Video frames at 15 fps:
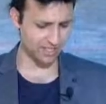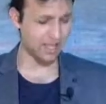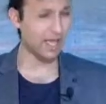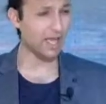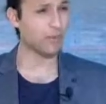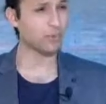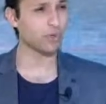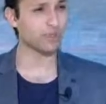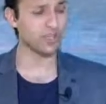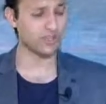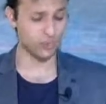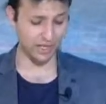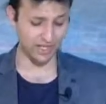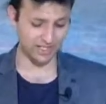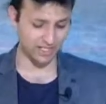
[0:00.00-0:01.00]
the April
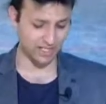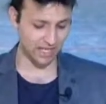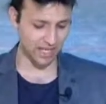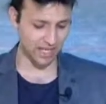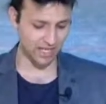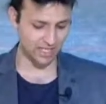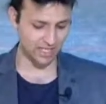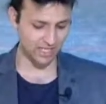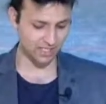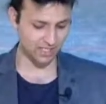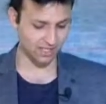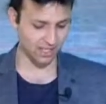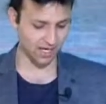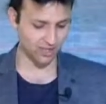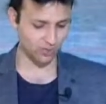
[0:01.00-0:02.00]
the 28th
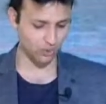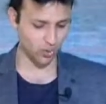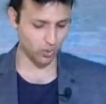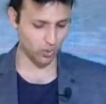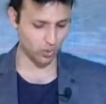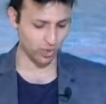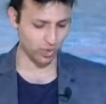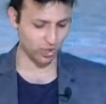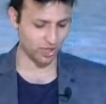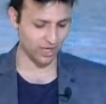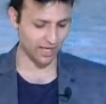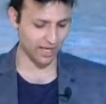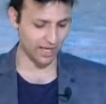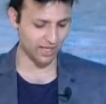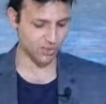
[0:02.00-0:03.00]
as the date for ruling
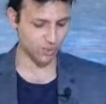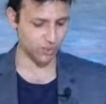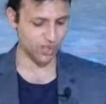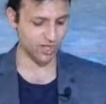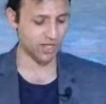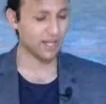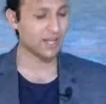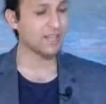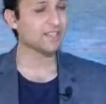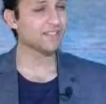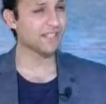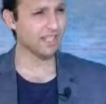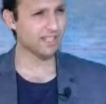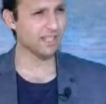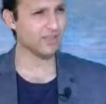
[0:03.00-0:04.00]
on a case where
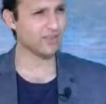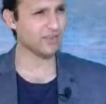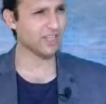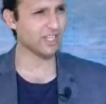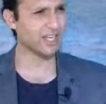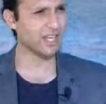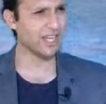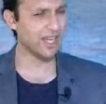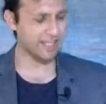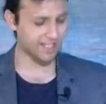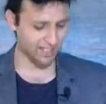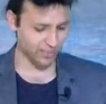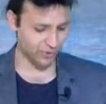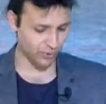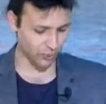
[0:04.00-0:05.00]

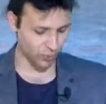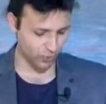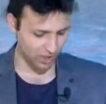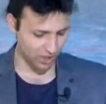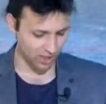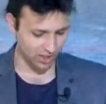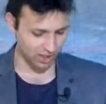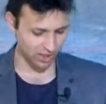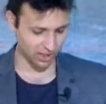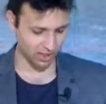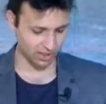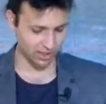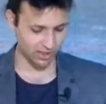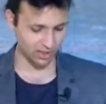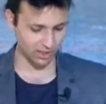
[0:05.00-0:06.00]
683
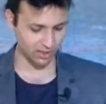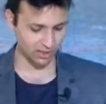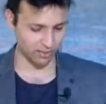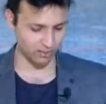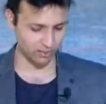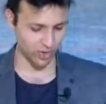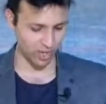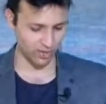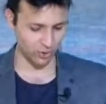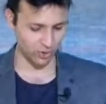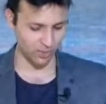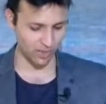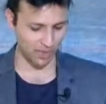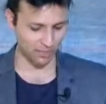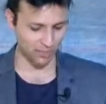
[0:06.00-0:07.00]
uh,
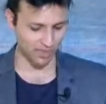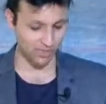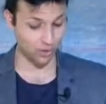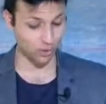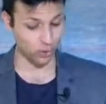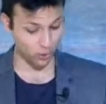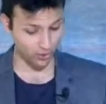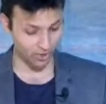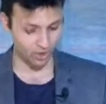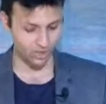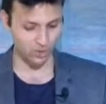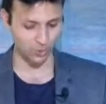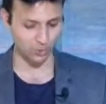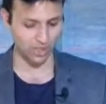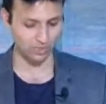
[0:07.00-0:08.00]
Brotherhood members, including
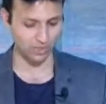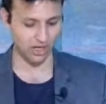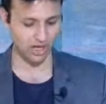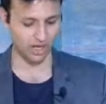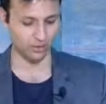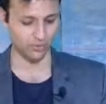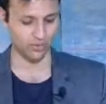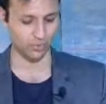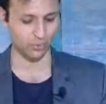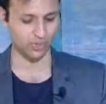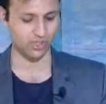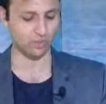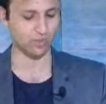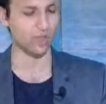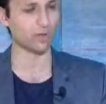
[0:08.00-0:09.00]
the Supreme Guide of the
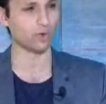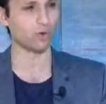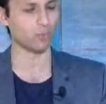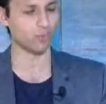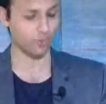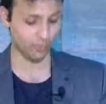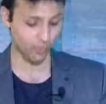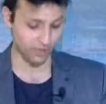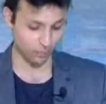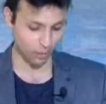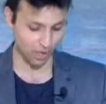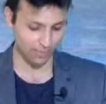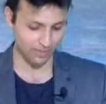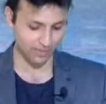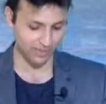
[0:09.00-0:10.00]
Muslim Brotherhood movement,
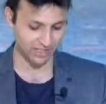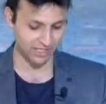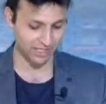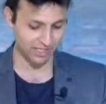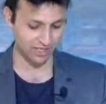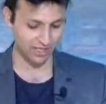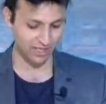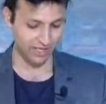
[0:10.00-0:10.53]
Muhammad Badie,